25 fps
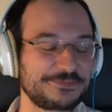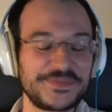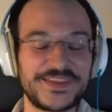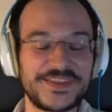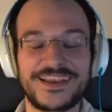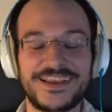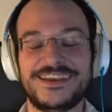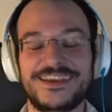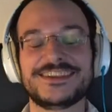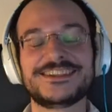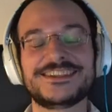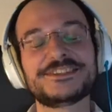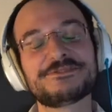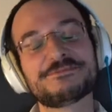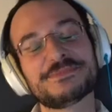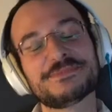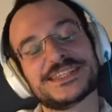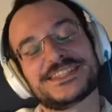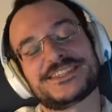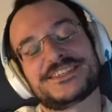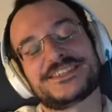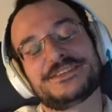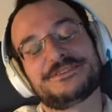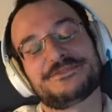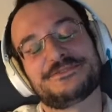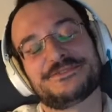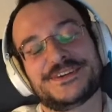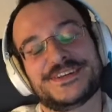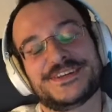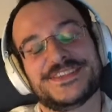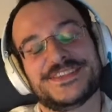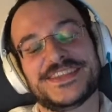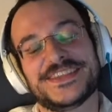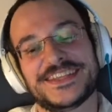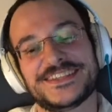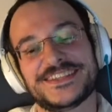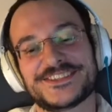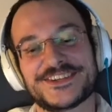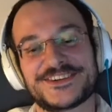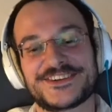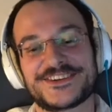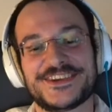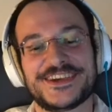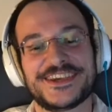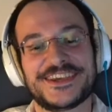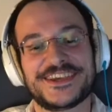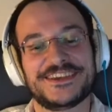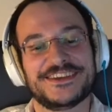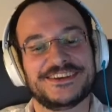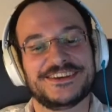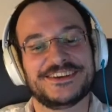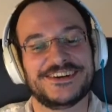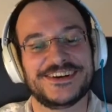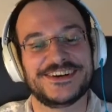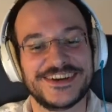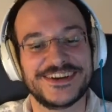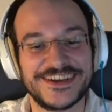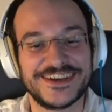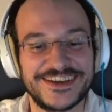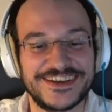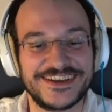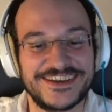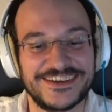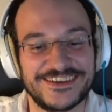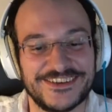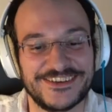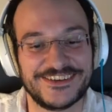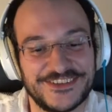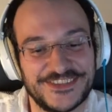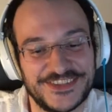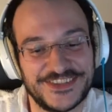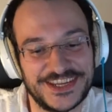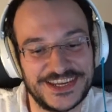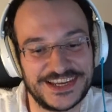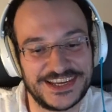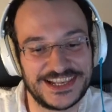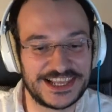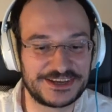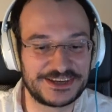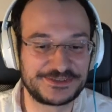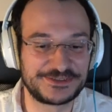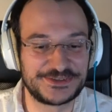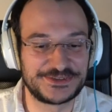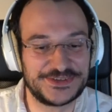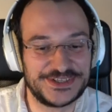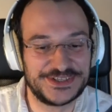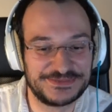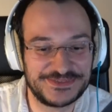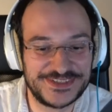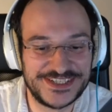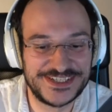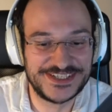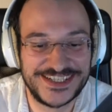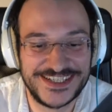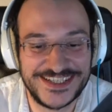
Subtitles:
Is it much different than talking here on the live streams?